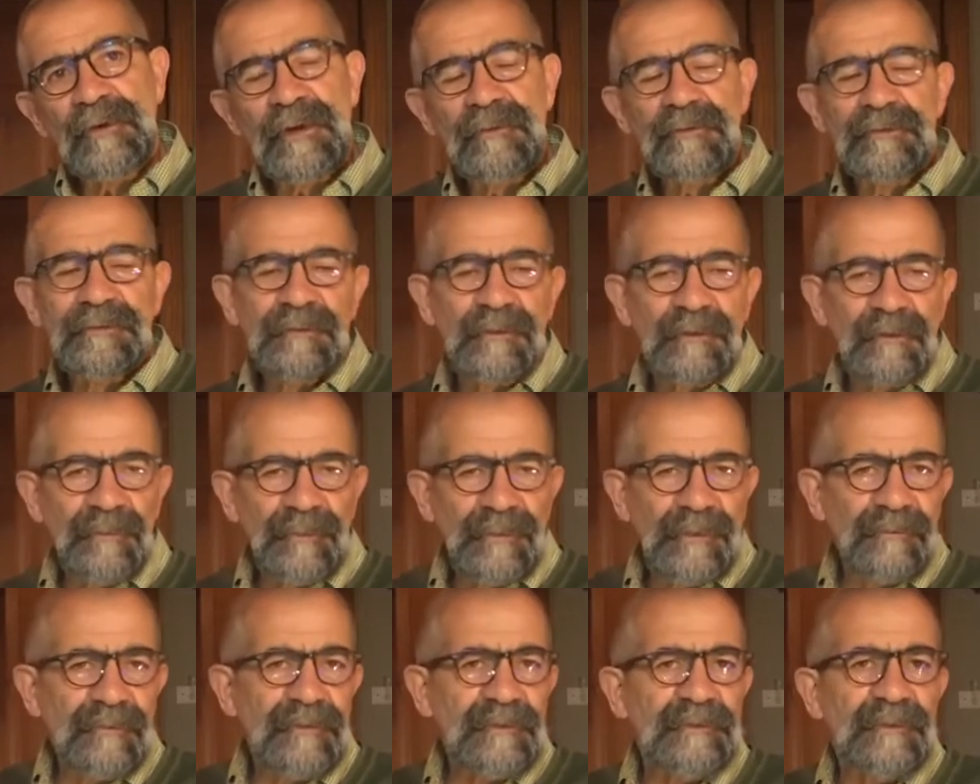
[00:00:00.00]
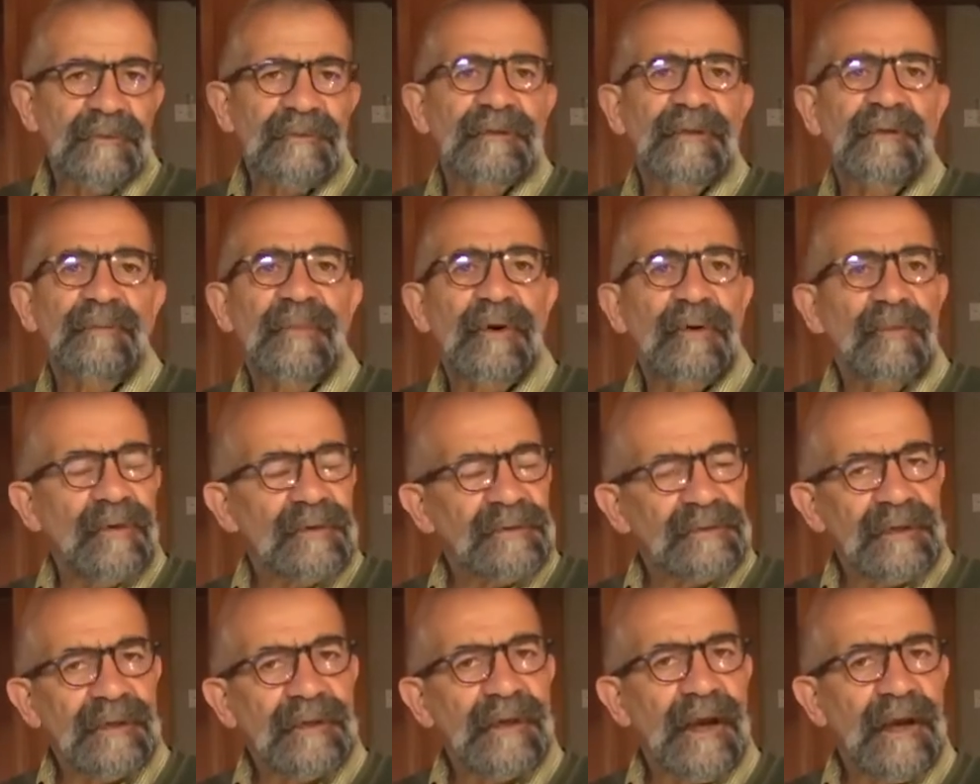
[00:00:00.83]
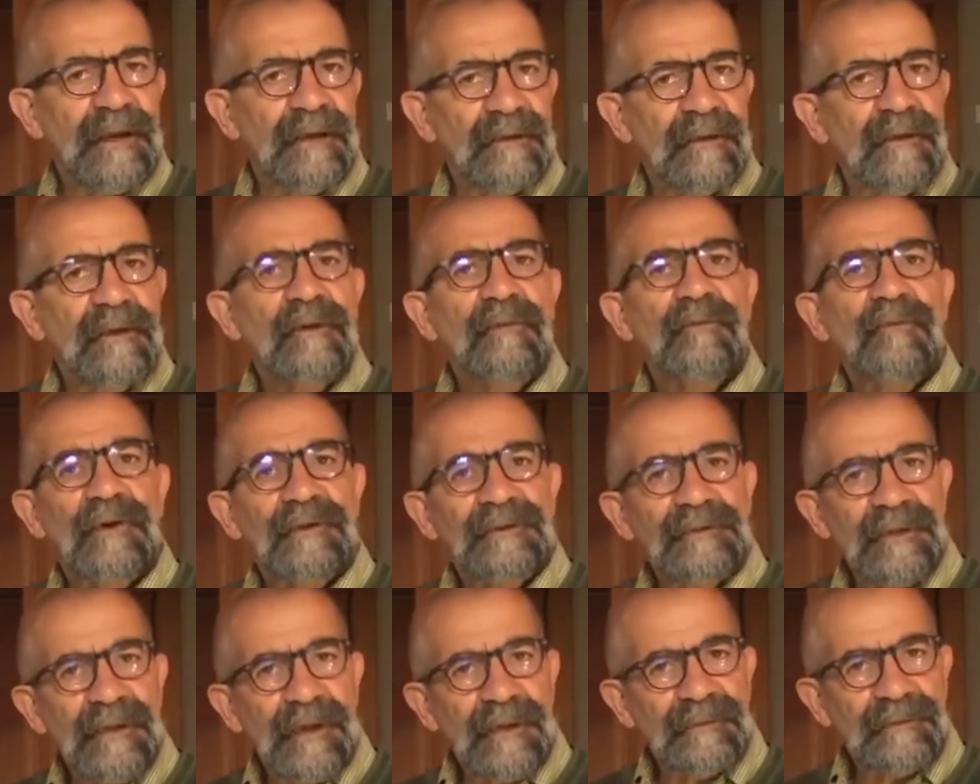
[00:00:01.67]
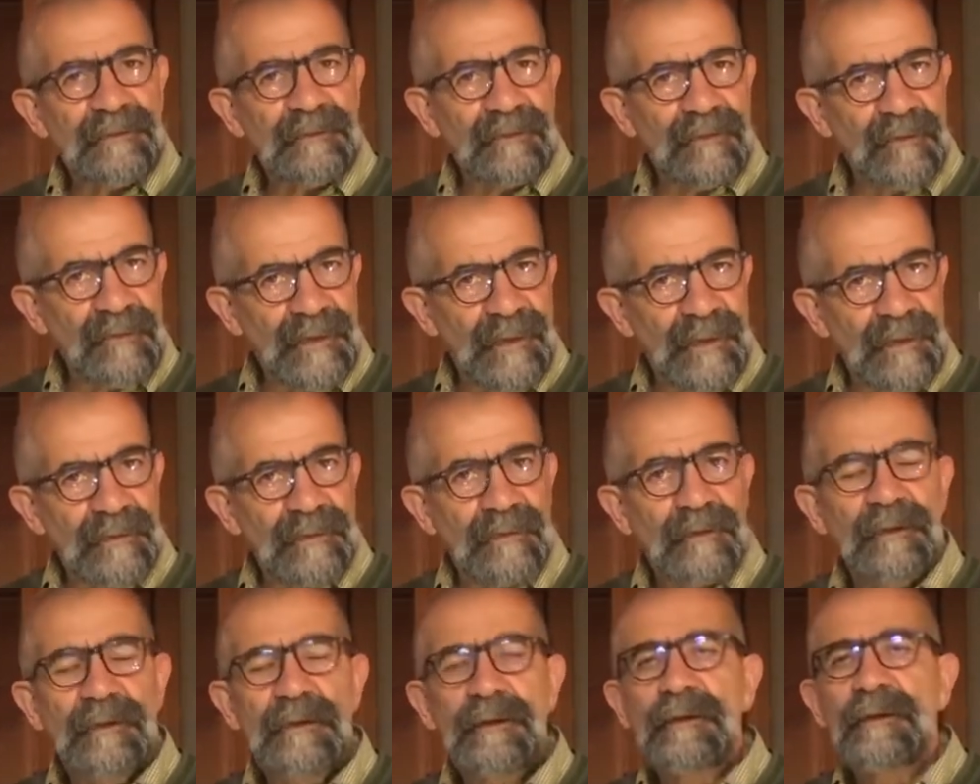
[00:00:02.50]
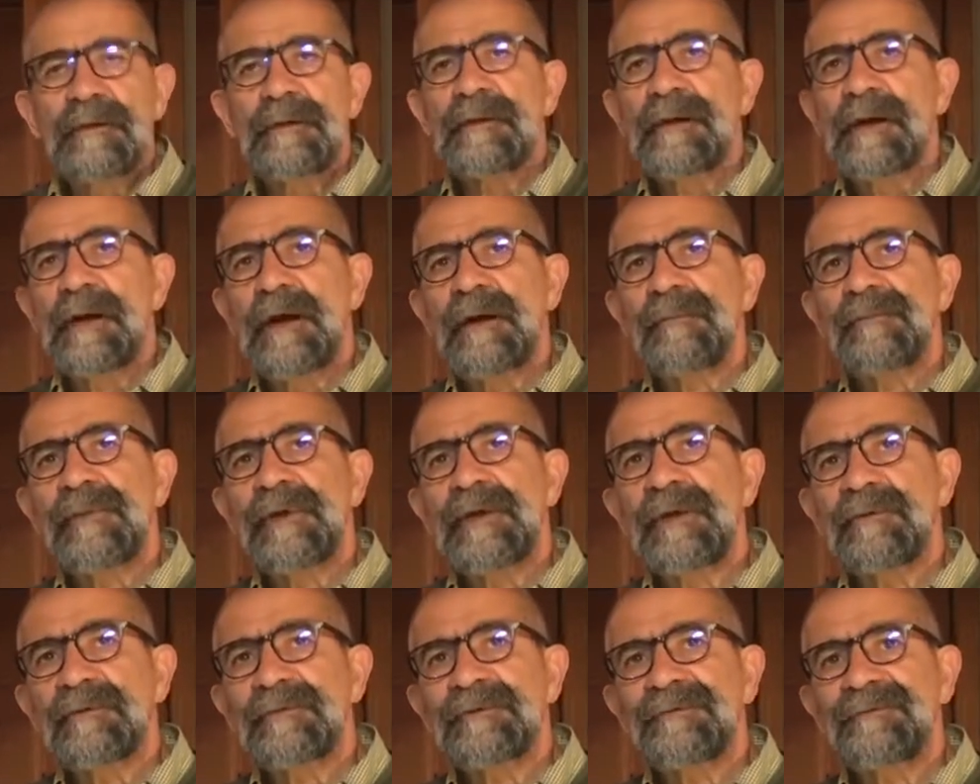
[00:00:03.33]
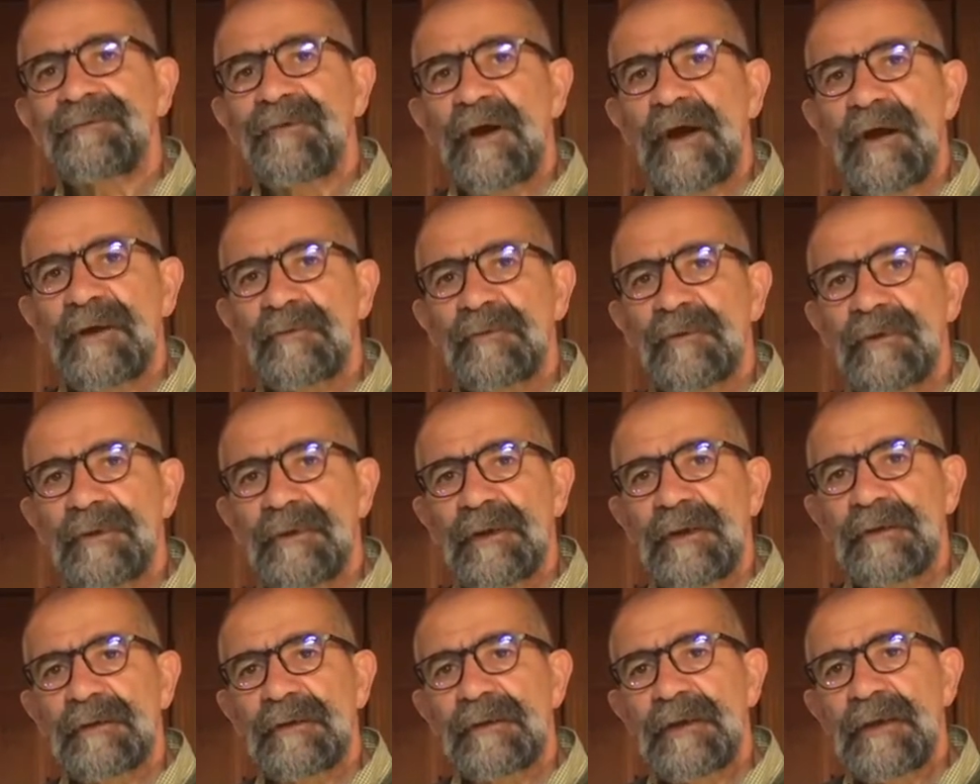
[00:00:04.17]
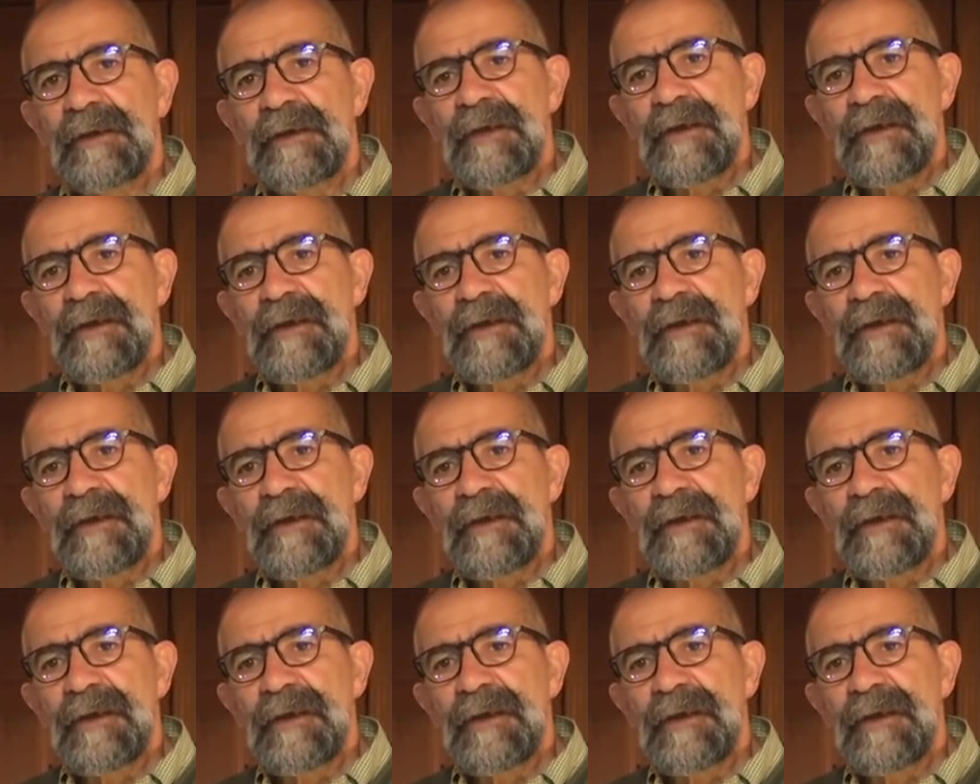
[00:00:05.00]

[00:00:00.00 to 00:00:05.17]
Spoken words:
He was a little bit resistant, but once he got to doing it, he was fine with it.